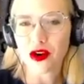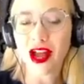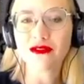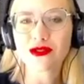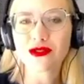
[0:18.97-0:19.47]

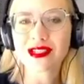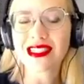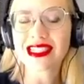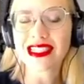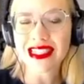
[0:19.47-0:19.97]
Have you
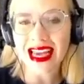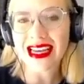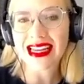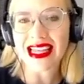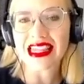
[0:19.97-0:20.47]

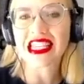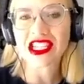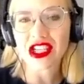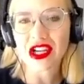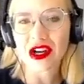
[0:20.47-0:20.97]
decided that
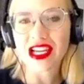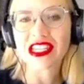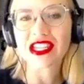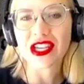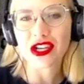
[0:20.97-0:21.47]
this year
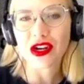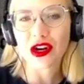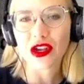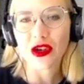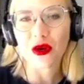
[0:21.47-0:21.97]
is the year
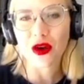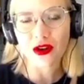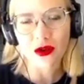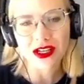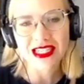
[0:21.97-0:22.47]
you are
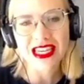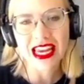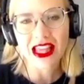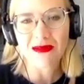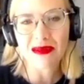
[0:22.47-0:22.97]
going to
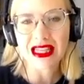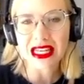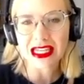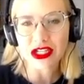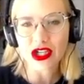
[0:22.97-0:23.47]
take the
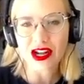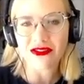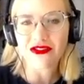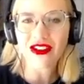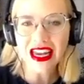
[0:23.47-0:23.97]
plunge and
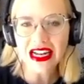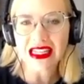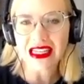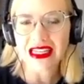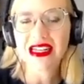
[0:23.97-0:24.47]

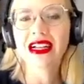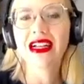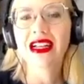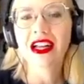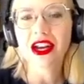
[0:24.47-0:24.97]
finally
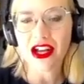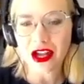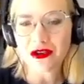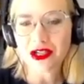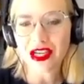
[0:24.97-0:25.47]

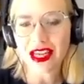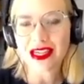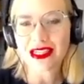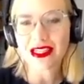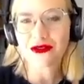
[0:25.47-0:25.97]

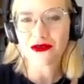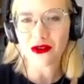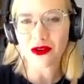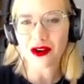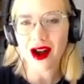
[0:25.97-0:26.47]
negotiate
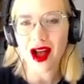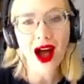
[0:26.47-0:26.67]
for